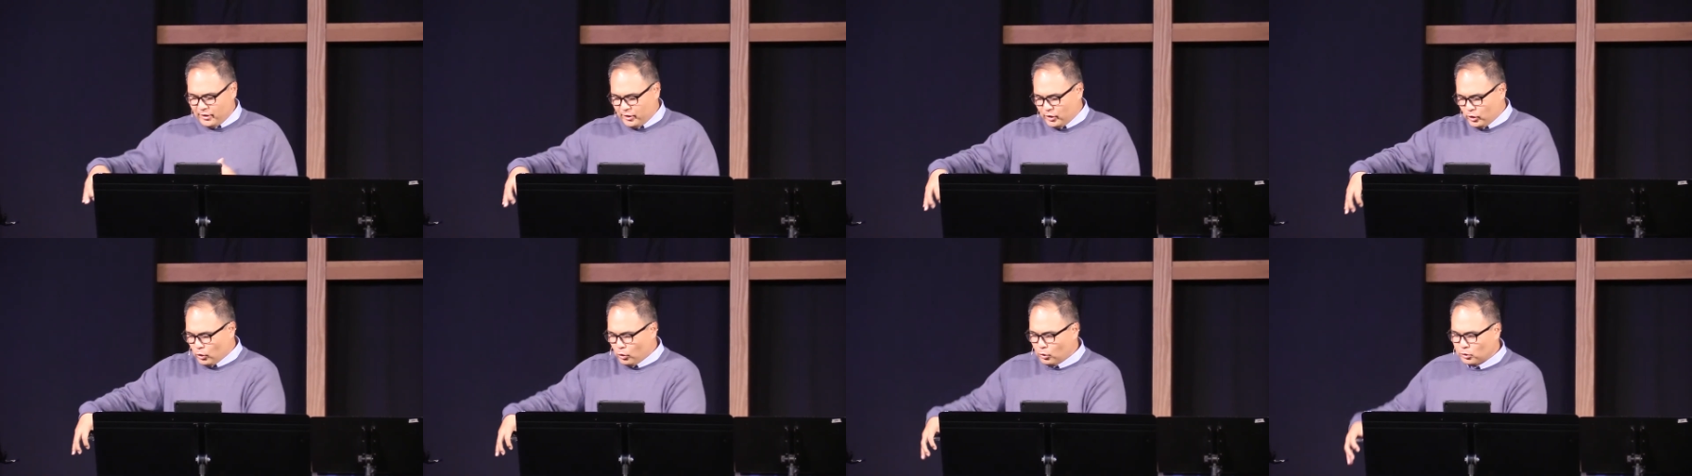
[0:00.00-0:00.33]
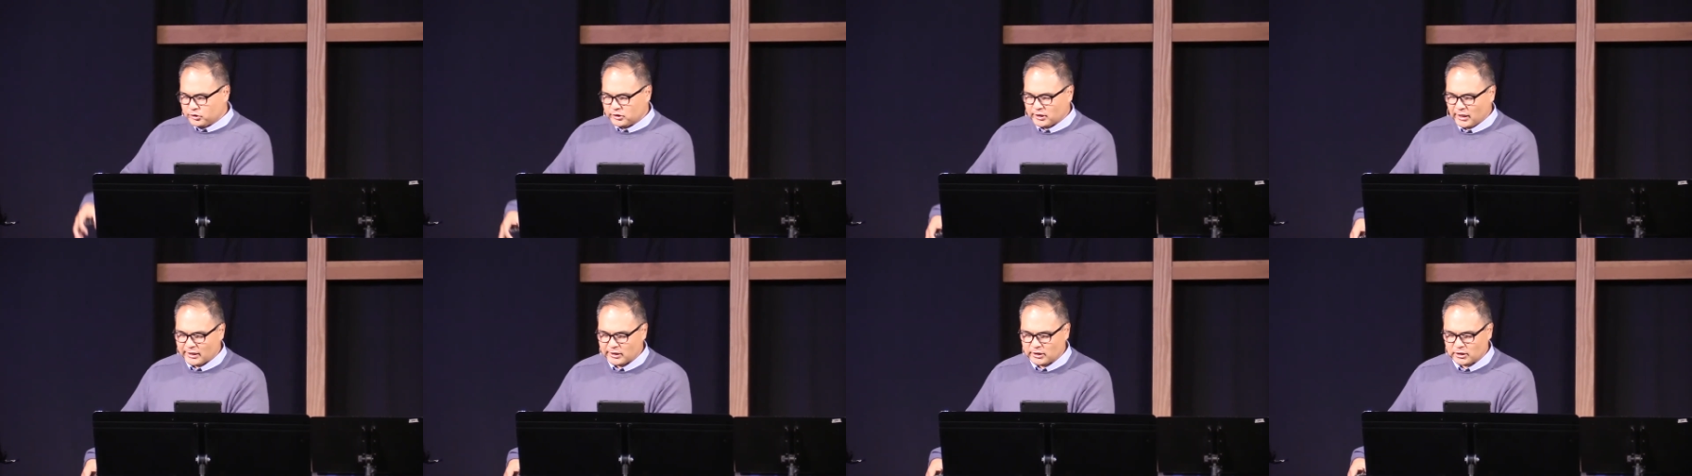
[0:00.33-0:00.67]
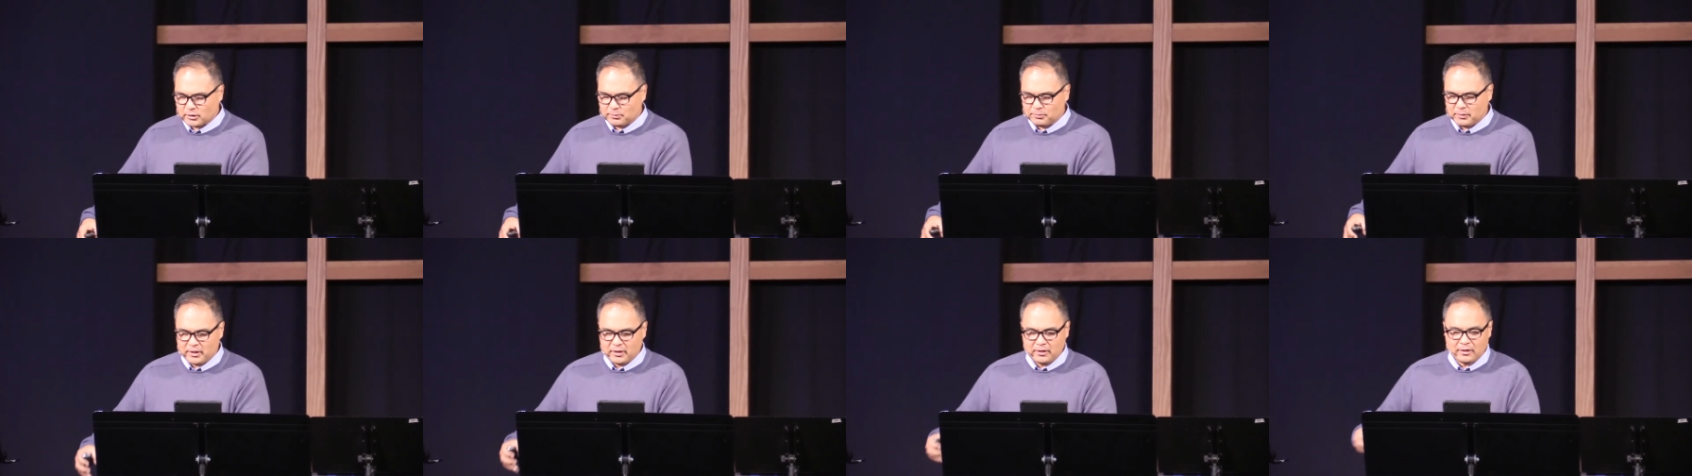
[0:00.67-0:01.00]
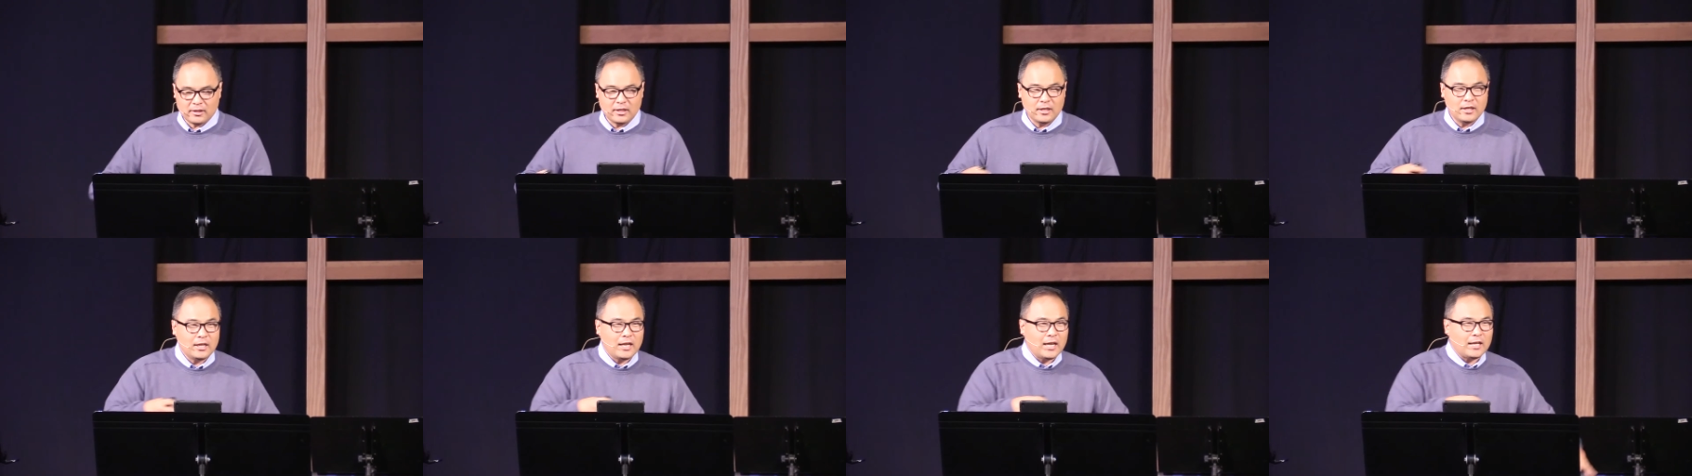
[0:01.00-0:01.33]
the Old Testament
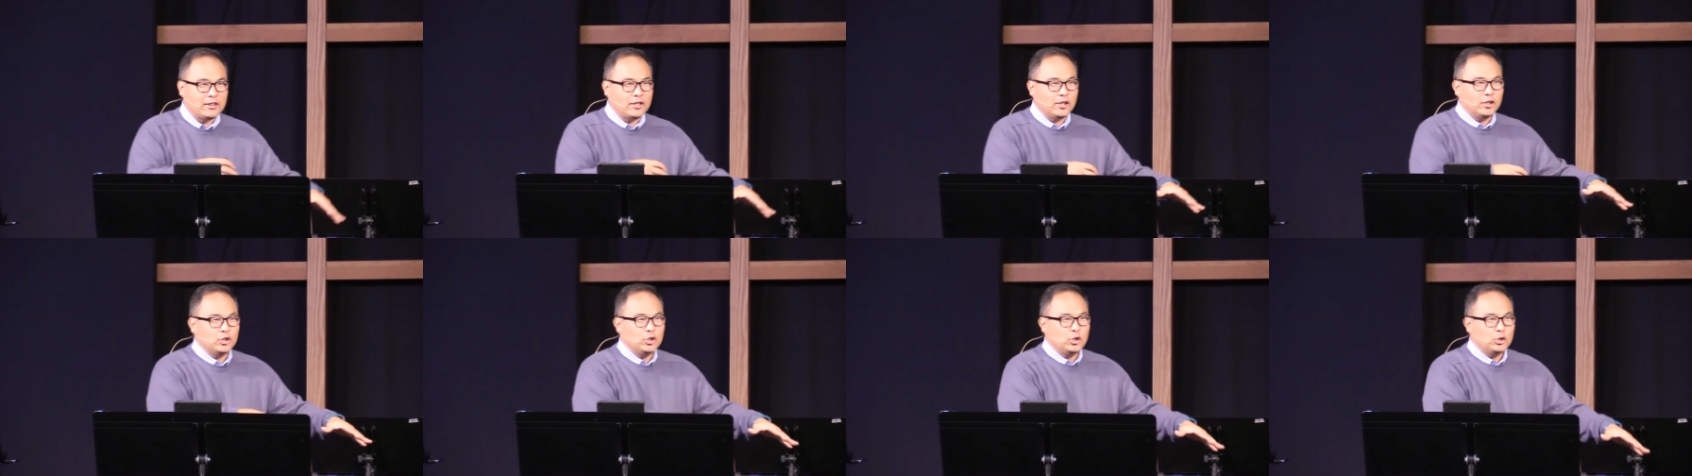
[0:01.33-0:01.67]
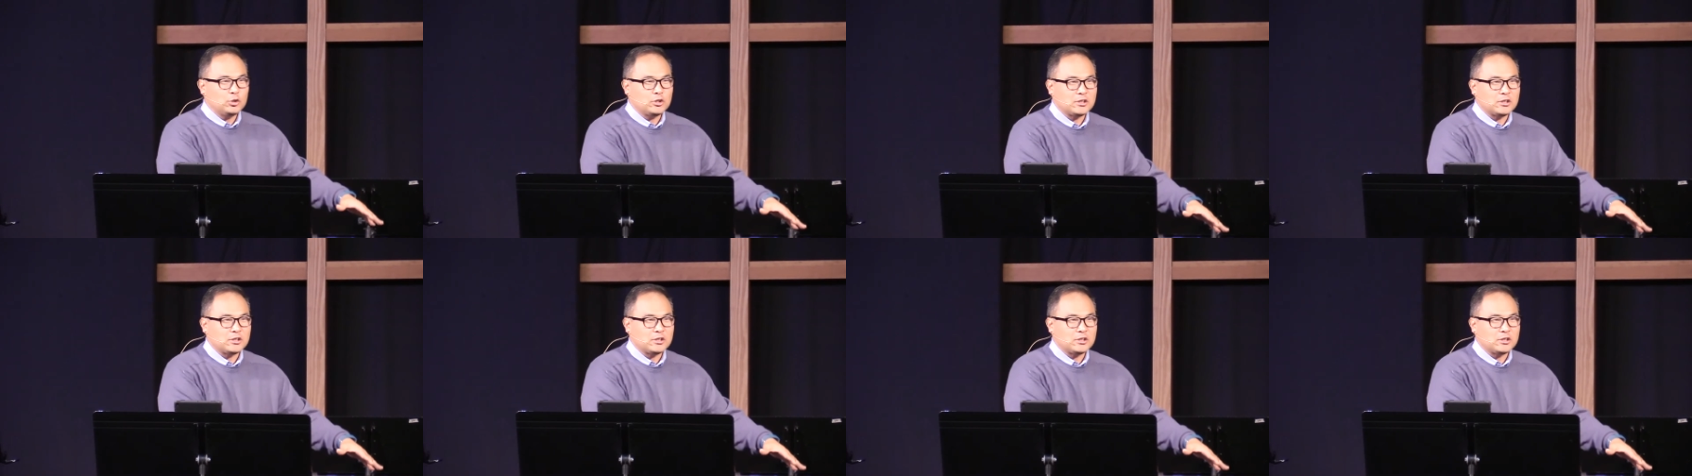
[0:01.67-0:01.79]
and the New